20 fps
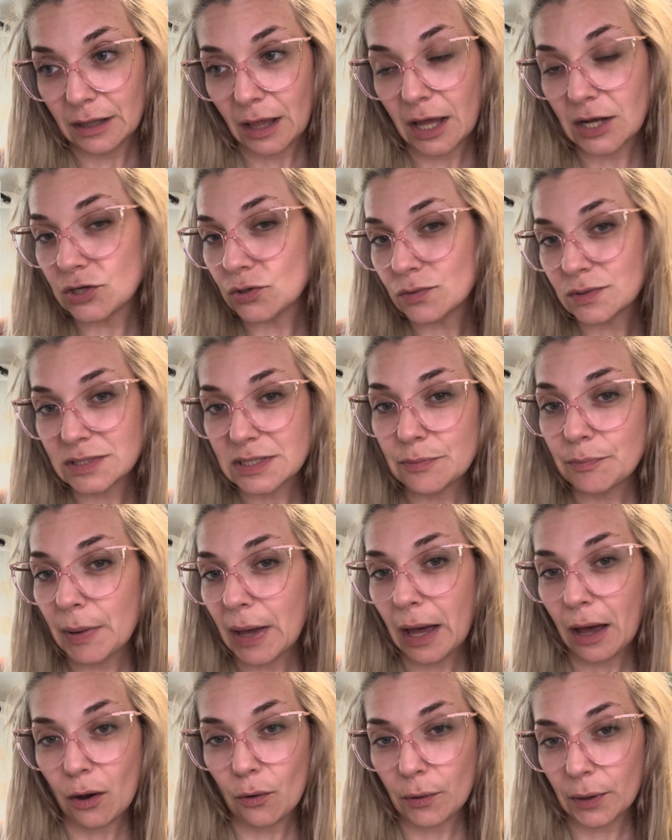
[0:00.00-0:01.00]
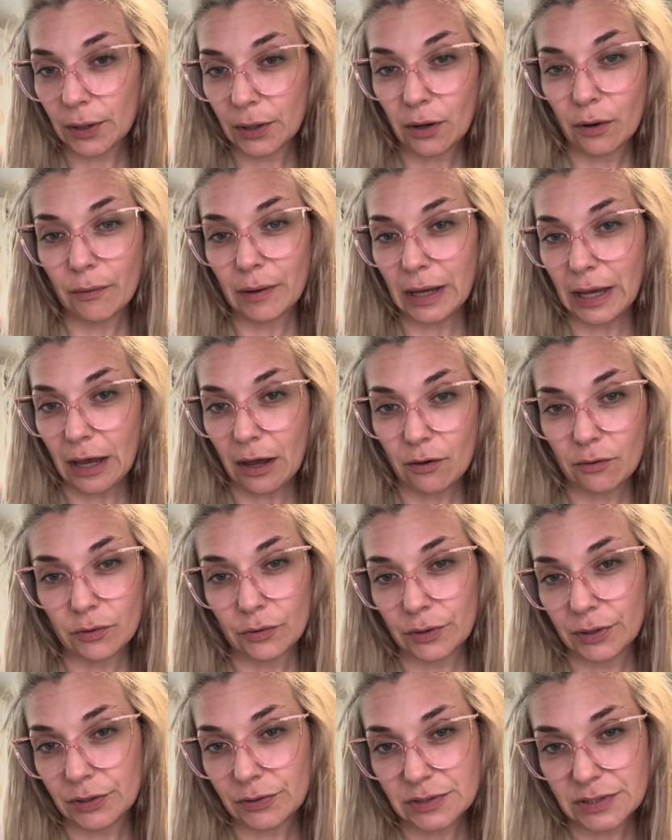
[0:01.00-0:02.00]
don't see power going out
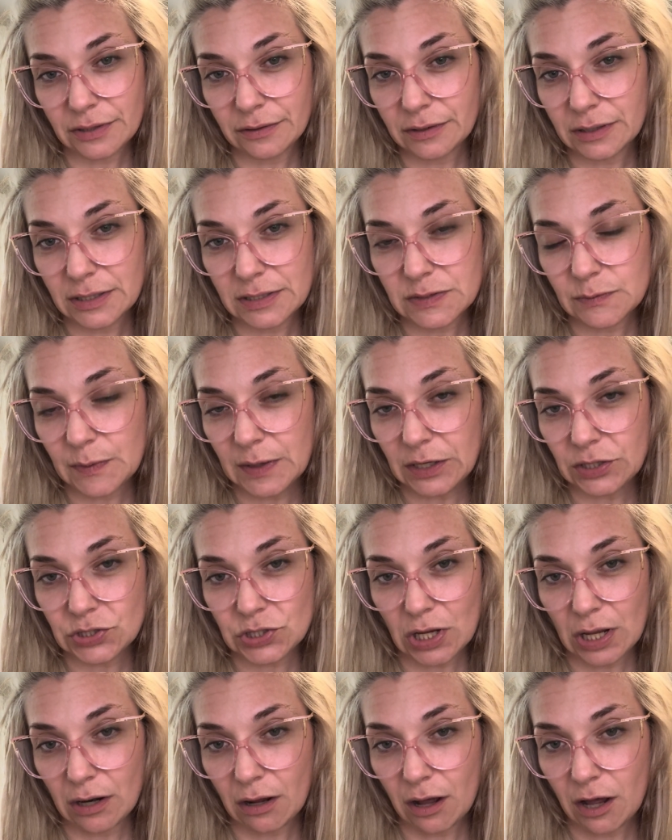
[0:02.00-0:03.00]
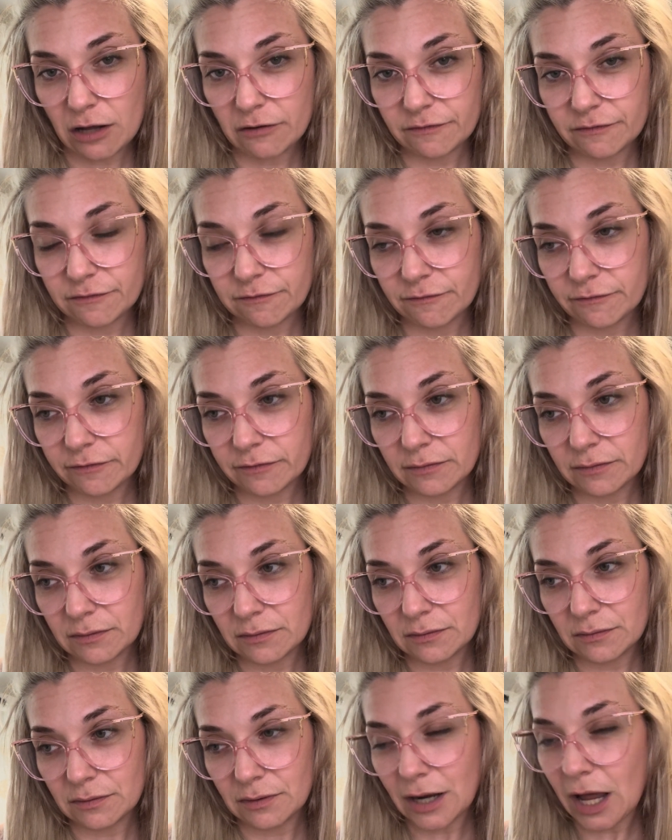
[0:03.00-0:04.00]
or utilities being shut off.
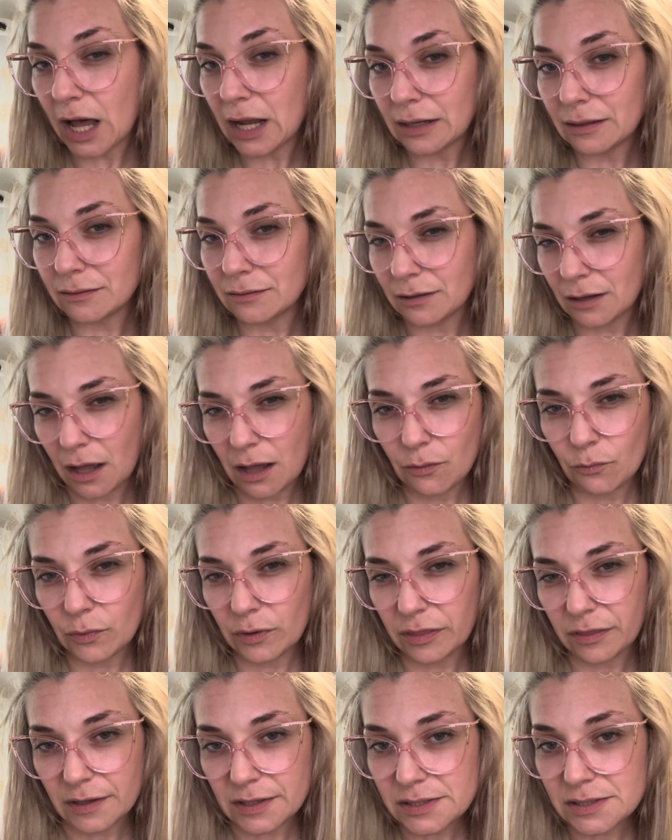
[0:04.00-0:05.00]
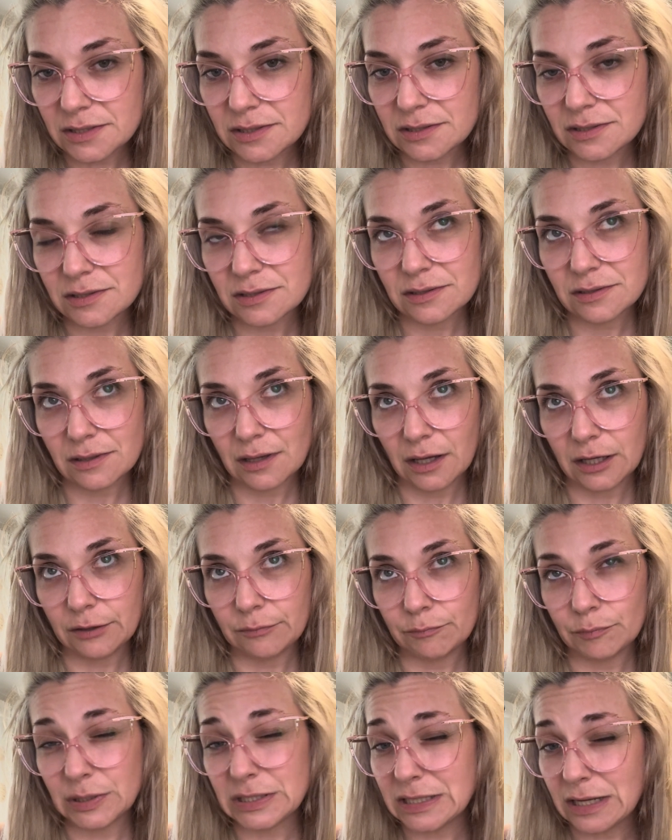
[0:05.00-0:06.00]
Not with this,
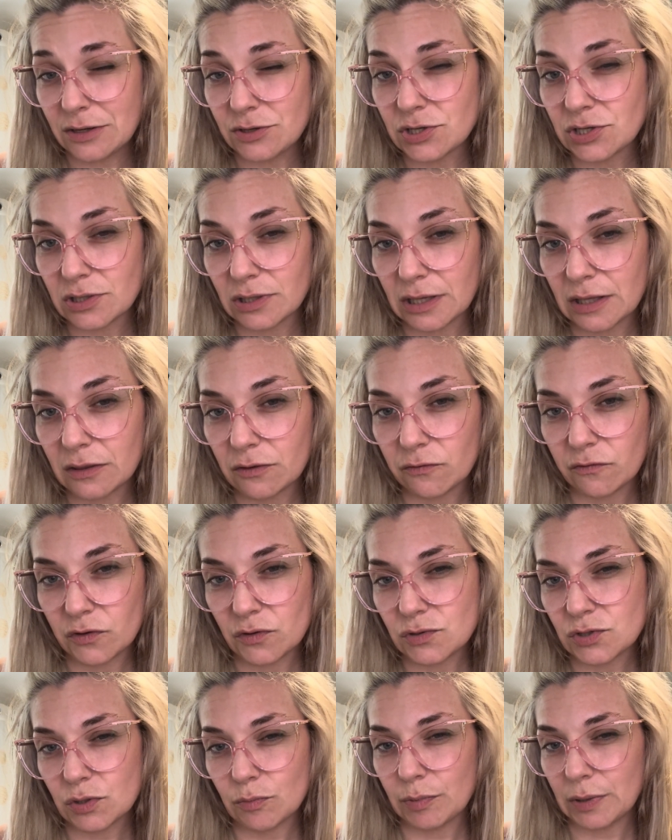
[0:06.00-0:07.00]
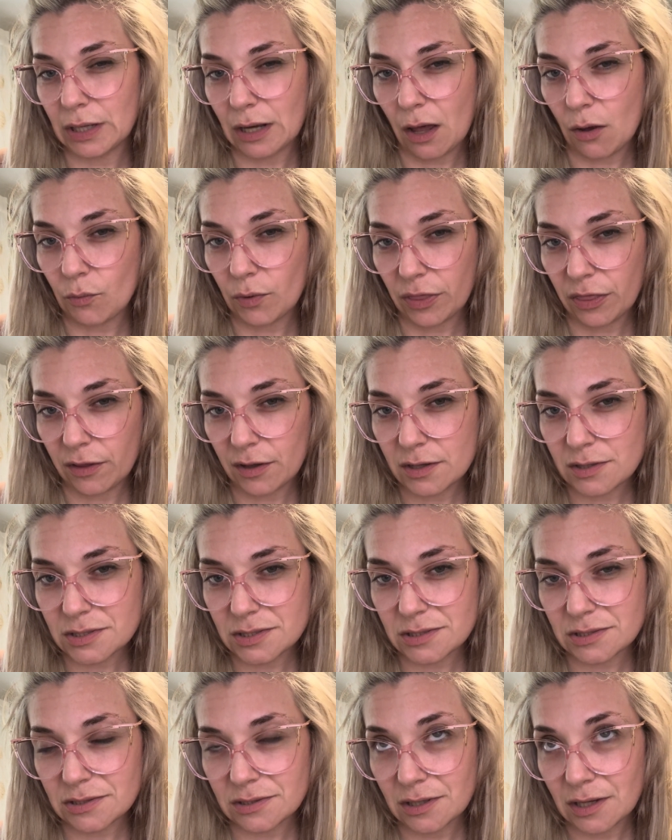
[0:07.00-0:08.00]
potentially in the future, but not with
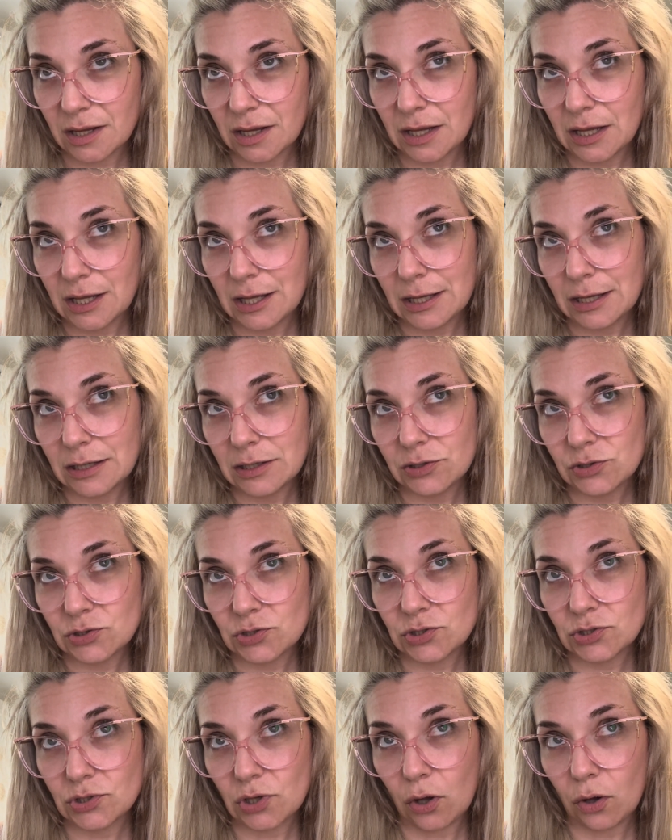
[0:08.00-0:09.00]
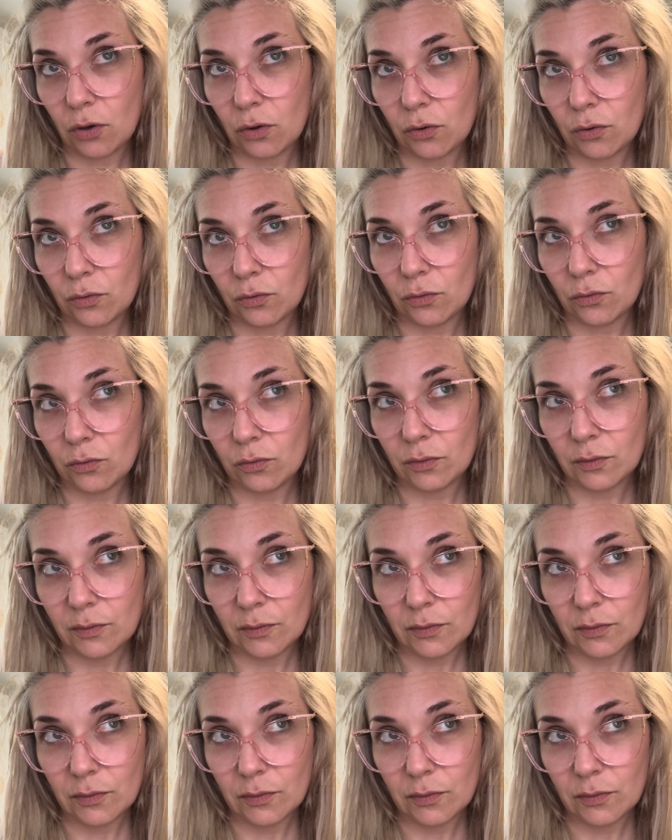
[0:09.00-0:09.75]
this. So